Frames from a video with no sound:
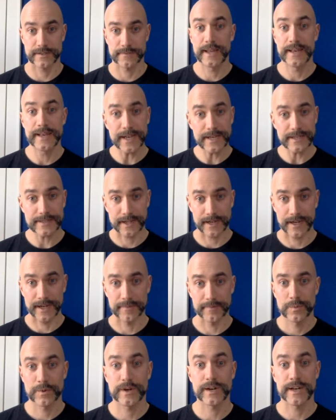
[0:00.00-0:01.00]
And next time,
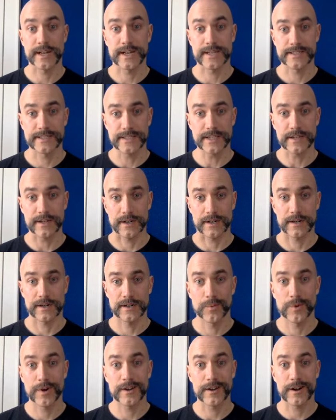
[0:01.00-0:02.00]
we're going to consider
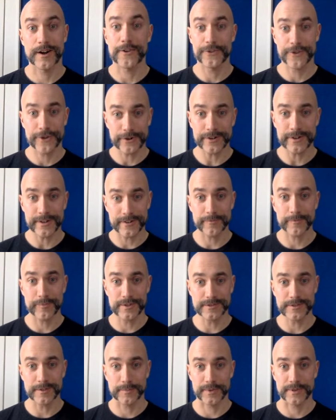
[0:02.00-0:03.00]
what alternative
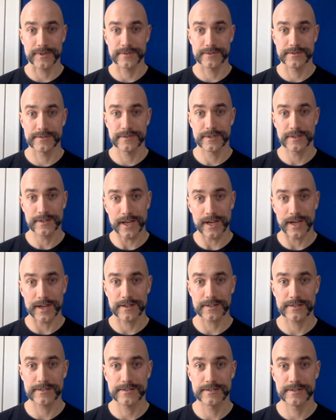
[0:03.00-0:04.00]
principles to
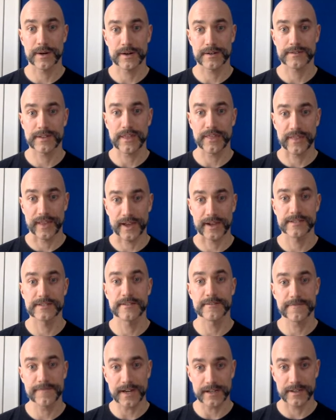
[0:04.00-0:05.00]
Locke's Berkeley thinks
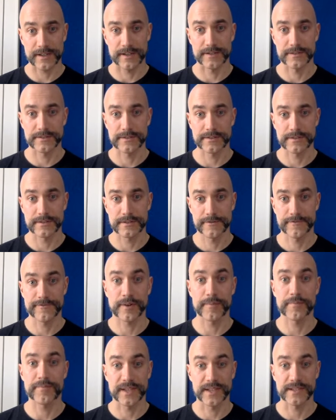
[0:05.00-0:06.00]
follows
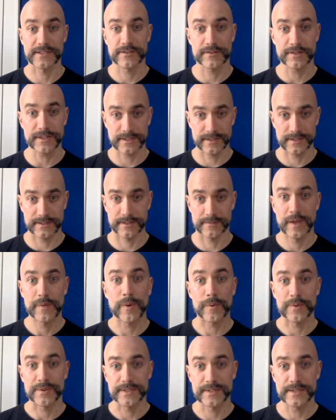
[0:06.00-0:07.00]
from this criticism.
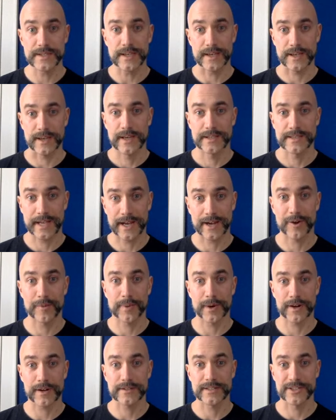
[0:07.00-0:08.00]
What we'll see is how
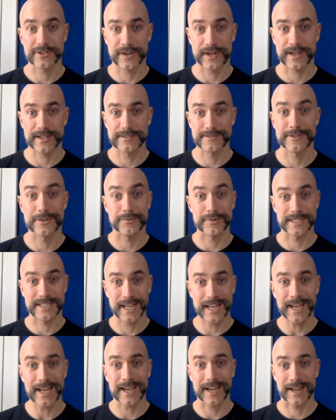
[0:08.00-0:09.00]
Berkeley tries to
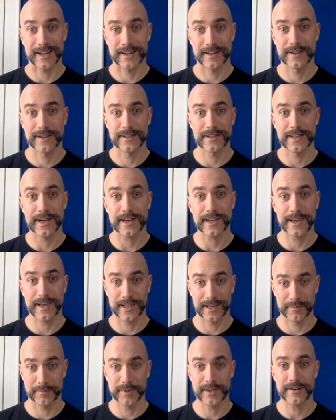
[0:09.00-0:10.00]
retain a Lockean
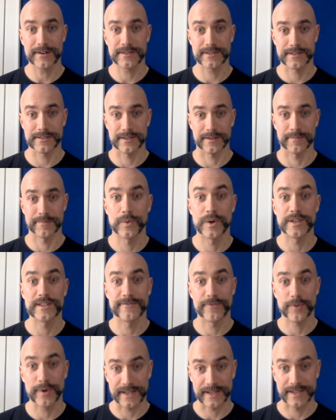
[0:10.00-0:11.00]
empiricism while
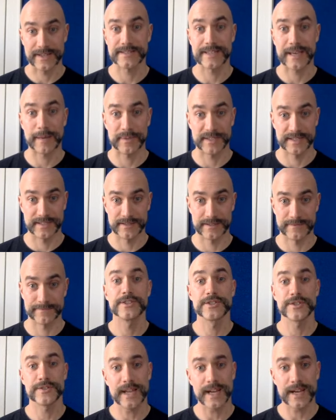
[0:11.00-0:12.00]
avoiding skepticism.
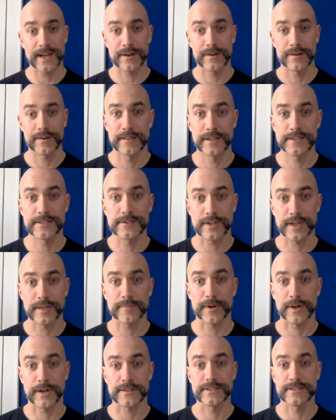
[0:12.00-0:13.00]
So now, let's look at
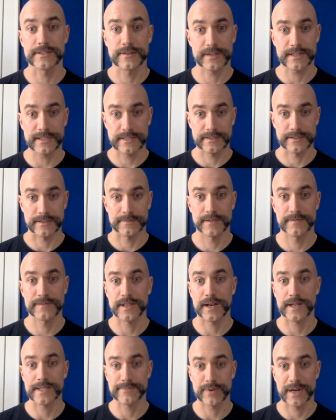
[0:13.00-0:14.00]
Berkeley's criticism of
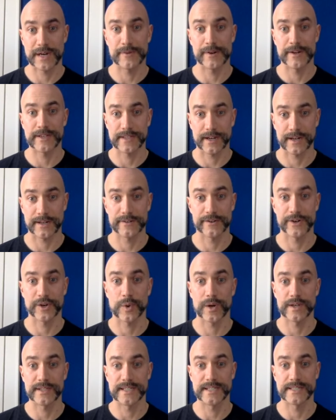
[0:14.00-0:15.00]
Locke's primary-secondary
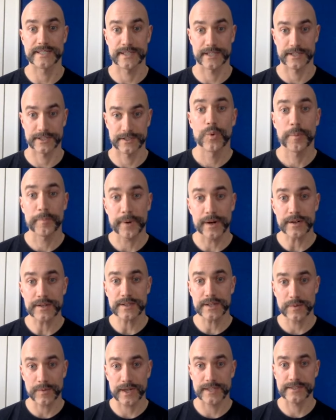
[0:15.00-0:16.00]
quality distinction. What
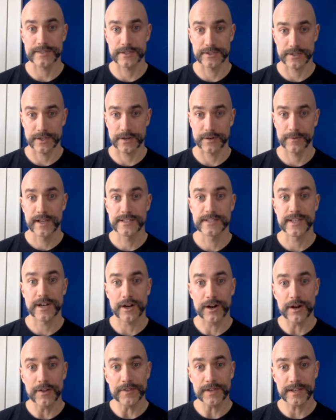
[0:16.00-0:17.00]
Berkeley wants to show is that
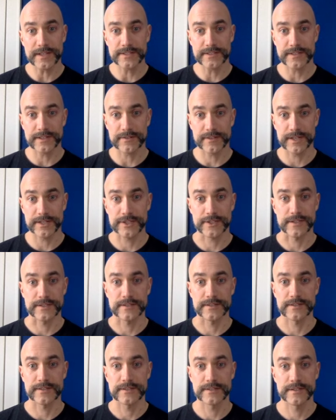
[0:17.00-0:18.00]
all the
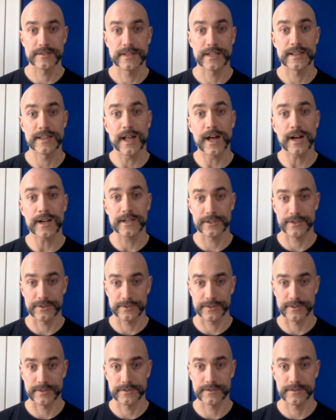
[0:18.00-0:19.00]
considerations that Locke
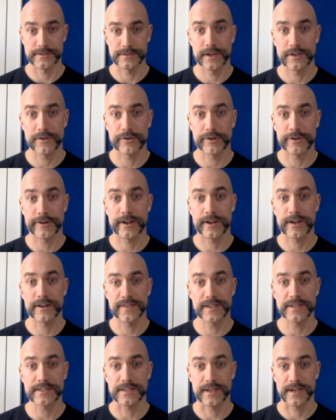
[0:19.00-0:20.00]
adduces in order to
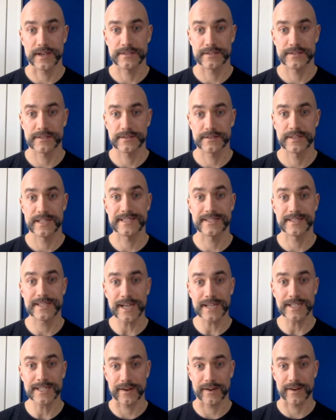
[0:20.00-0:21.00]
convince us that
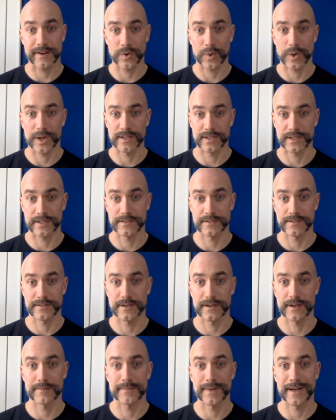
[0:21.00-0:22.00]
secondary qualities
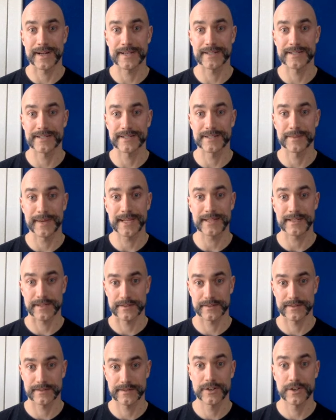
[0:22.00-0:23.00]
are
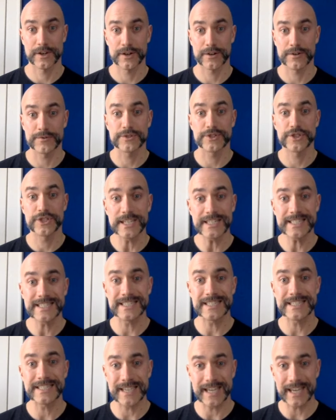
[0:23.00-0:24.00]
mind-dependent go just
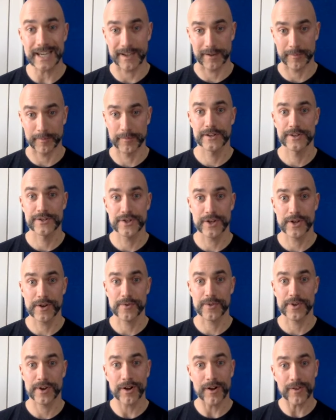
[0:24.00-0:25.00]
the same to show
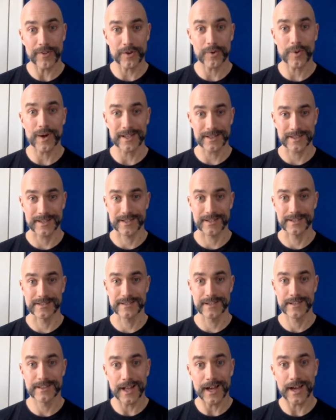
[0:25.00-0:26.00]
that all the
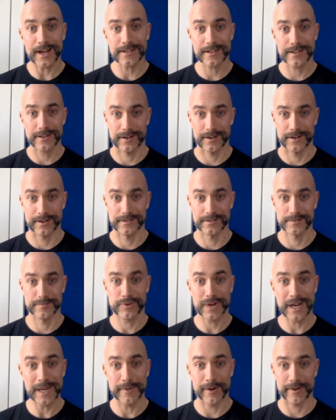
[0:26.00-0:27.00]
qualities Locke calls
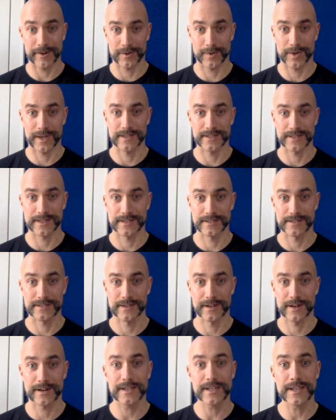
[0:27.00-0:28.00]
primary qualities
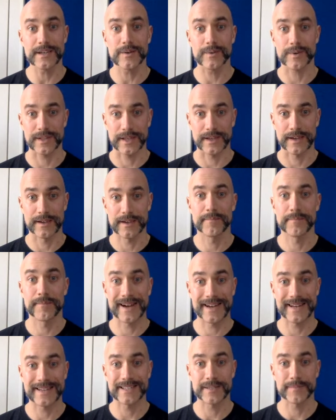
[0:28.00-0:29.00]
are equally
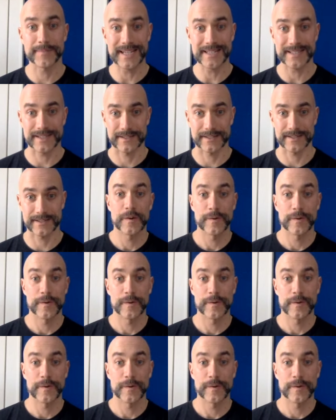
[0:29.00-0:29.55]
mind-dependent.